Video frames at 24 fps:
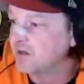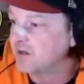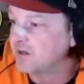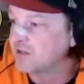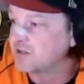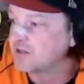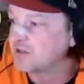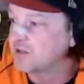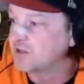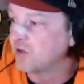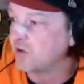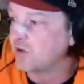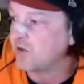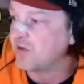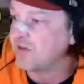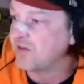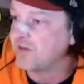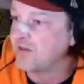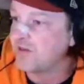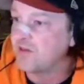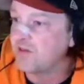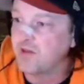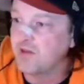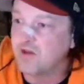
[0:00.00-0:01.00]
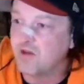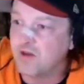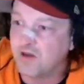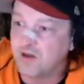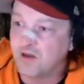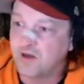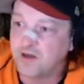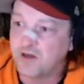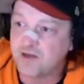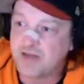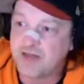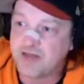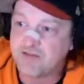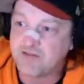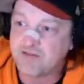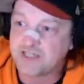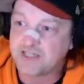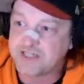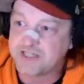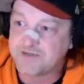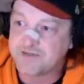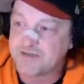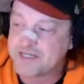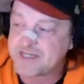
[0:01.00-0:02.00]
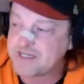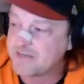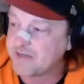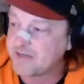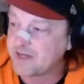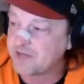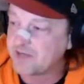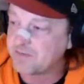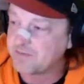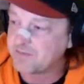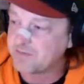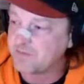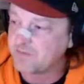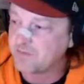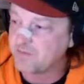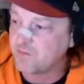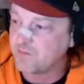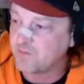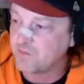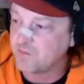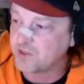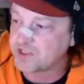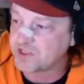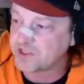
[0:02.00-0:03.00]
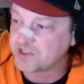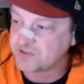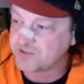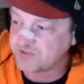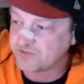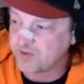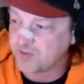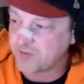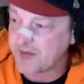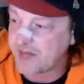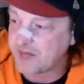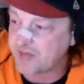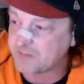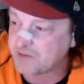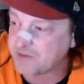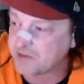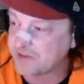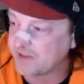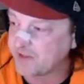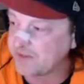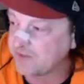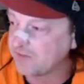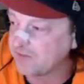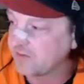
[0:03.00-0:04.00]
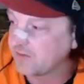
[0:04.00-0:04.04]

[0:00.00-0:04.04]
So having decreased speed up, which is from hamstring,